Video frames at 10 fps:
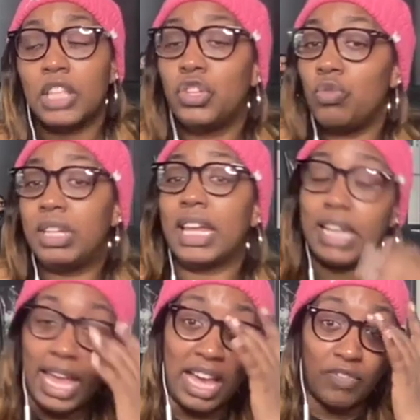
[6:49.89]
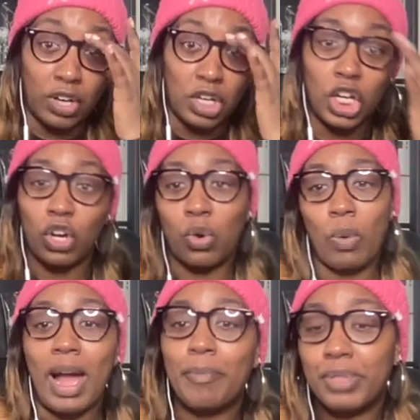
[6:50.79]
You didn't have a good
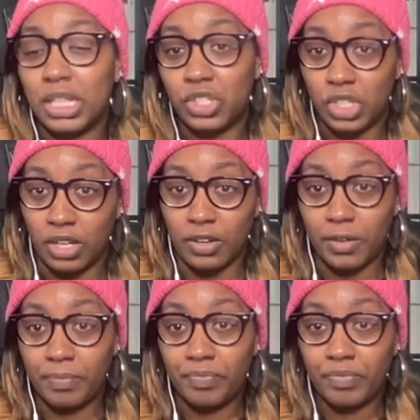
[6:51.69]
crop this year.